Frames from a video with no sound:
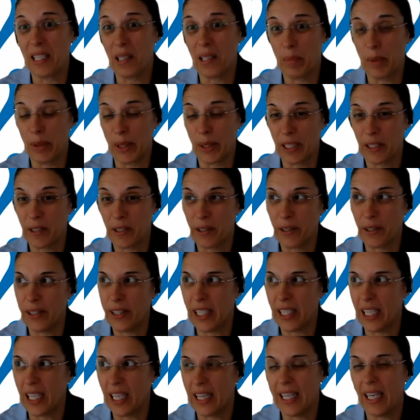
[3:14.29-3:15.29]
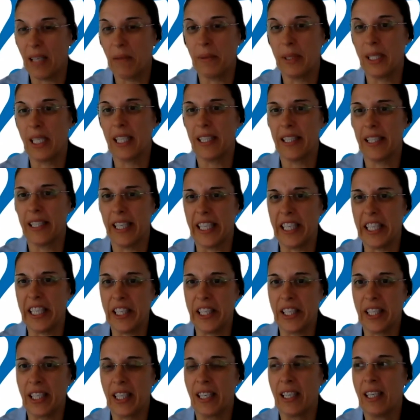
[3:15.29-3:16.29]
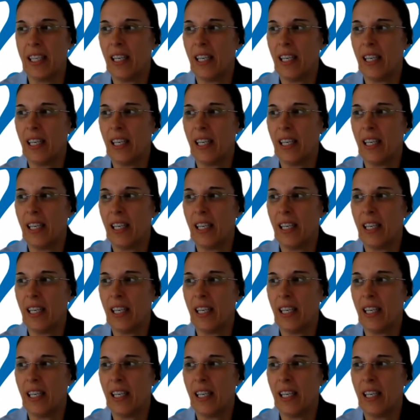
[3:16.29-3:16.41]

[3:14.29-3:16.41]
laboratory and that were the years